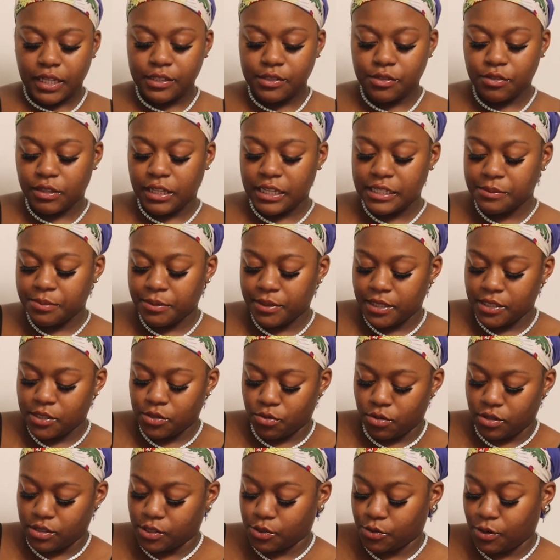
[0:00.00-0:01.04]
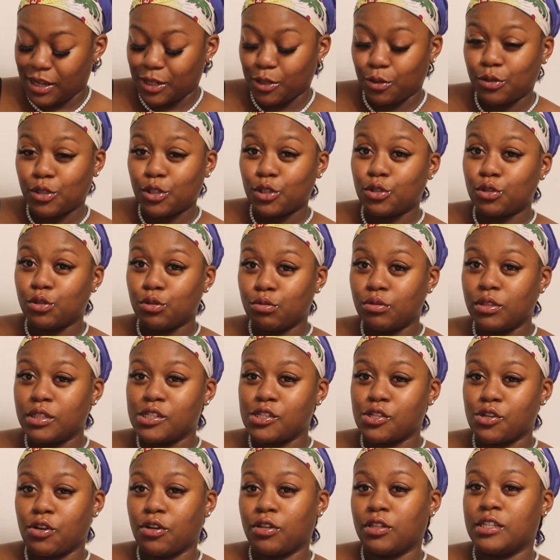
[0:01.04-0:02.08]
So let's put this on. So I know the
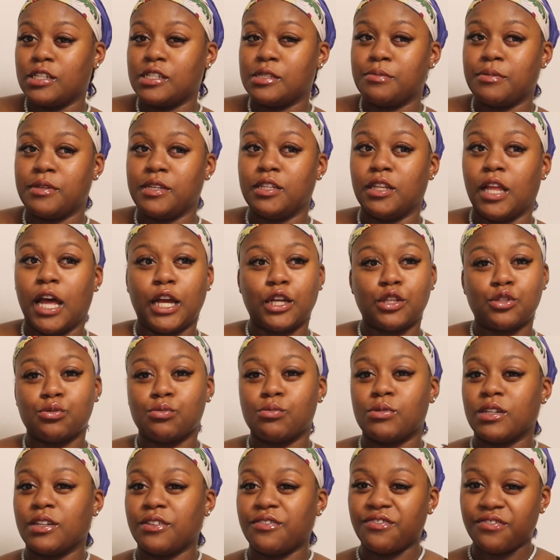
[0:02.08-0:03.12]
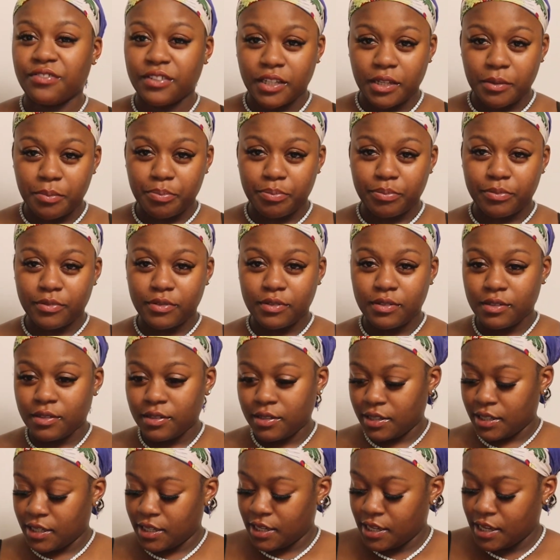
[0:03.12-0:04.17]
glueless girlies be like doing the flip.
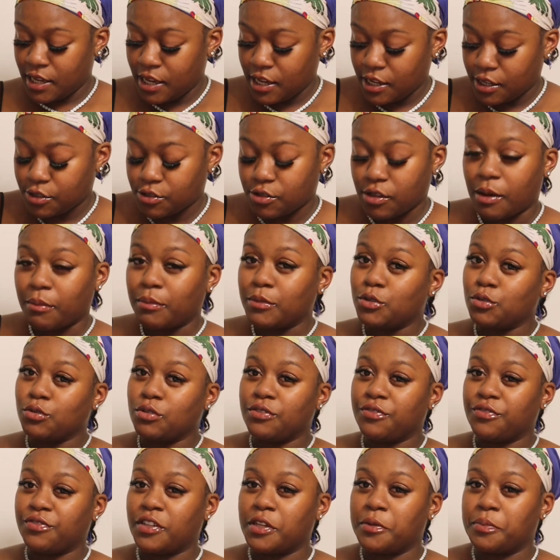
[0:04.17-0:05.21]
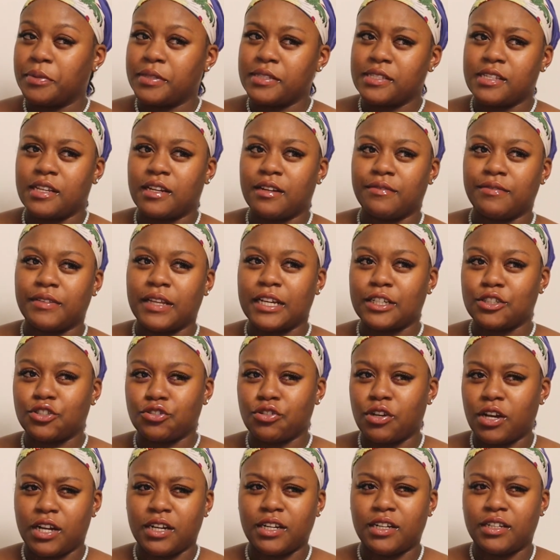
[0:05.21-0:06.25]
So I'm gonna do the flip instead of like
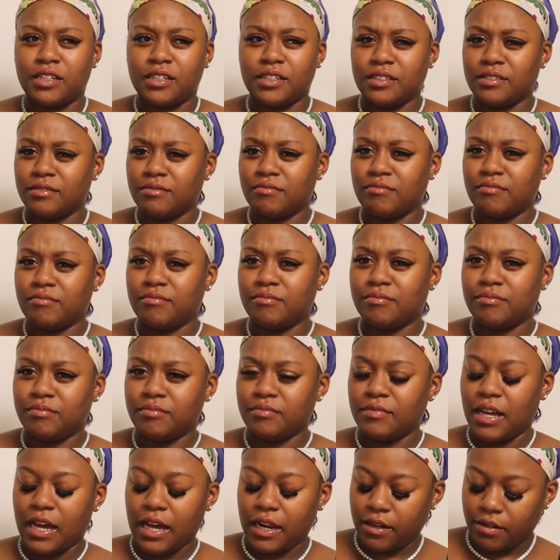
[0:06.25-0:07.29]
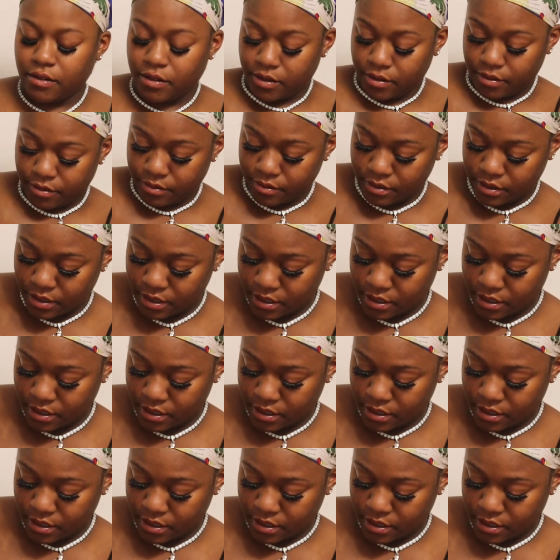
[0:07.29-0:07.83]
trying to, I don't know.